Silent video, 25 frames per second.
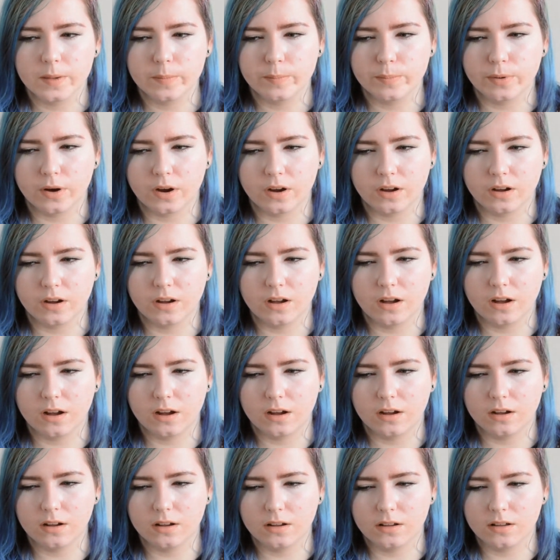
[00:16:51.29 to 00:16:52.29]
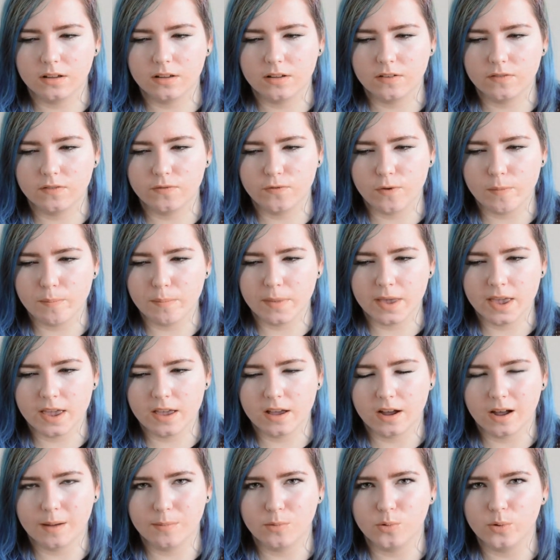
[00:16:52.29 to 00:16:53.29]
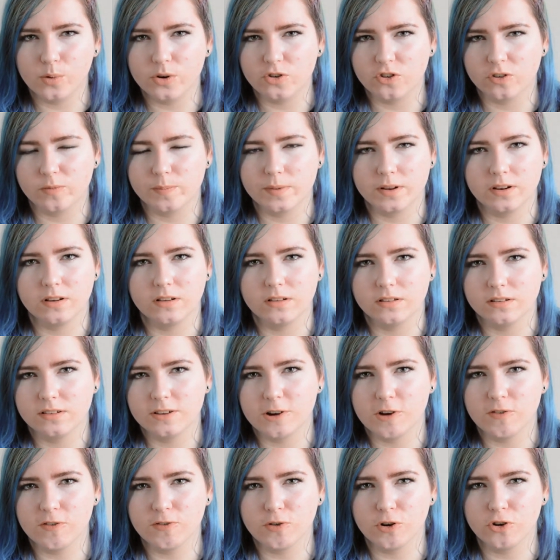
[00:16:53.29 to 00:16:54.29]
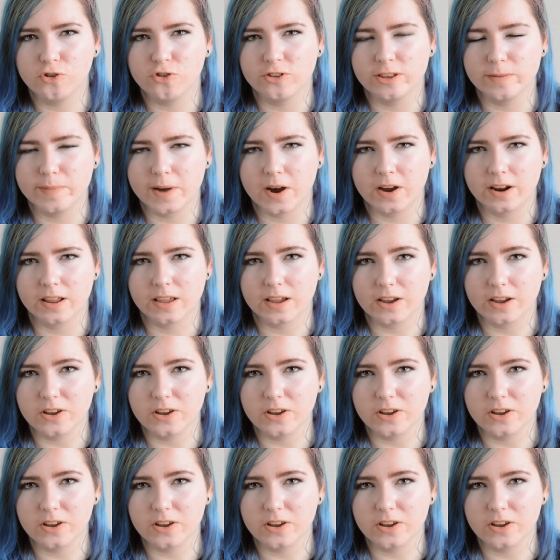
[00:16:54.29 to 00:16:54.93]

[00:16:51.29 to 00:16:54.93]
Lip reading: But for me, I've always just been self-conscious about it.